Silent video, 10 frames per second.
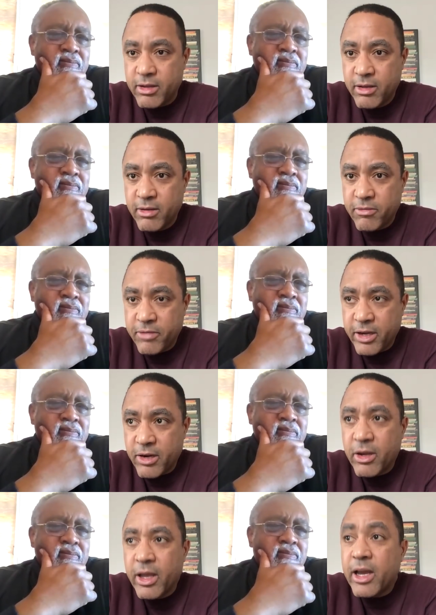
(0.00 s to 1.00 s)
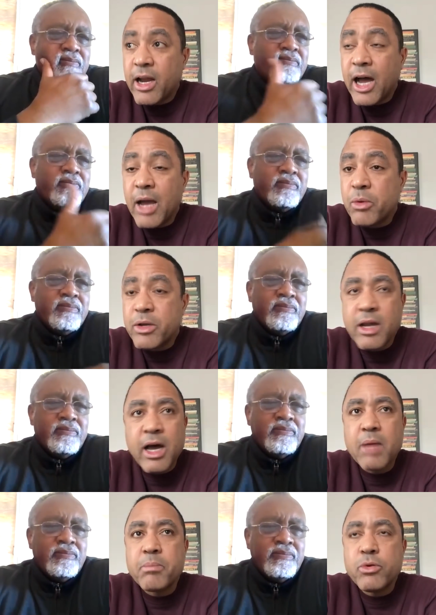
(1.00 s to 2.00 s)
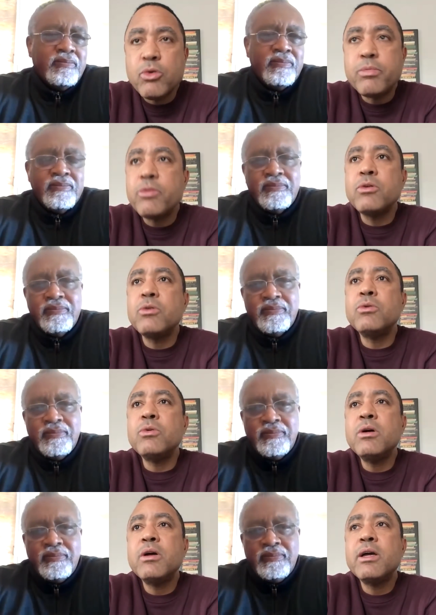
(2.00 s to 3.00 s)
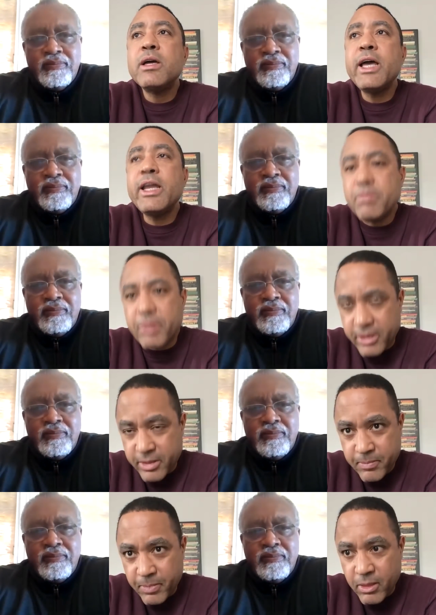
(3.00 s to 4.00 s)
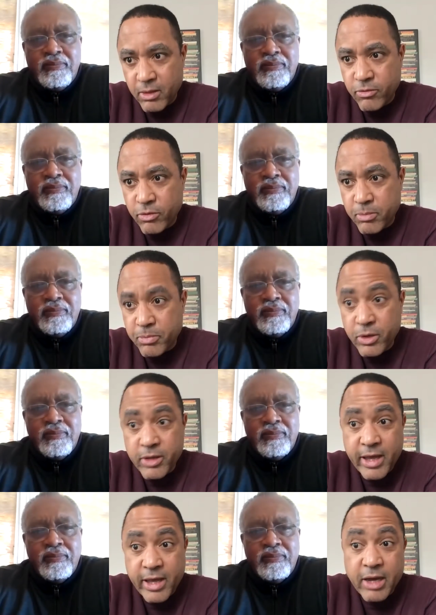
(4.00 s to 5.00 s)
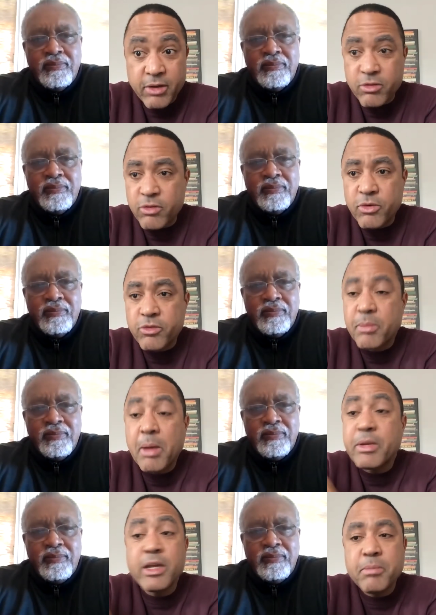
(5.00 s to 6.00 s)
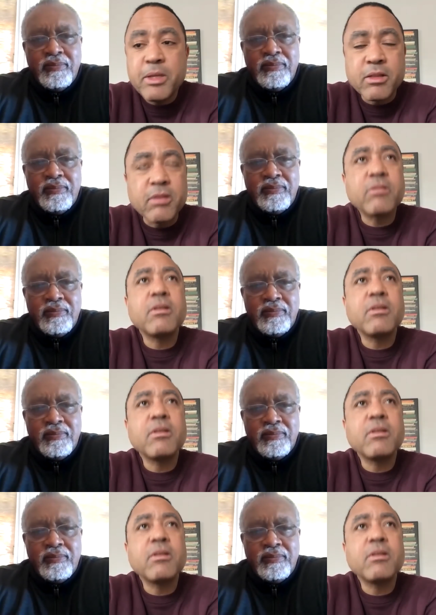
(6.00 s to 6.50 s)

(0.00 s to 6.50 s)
Speaker 1: fair. And I would not poo poo anybody for putting that out. And so, for example, I'm going to admit this.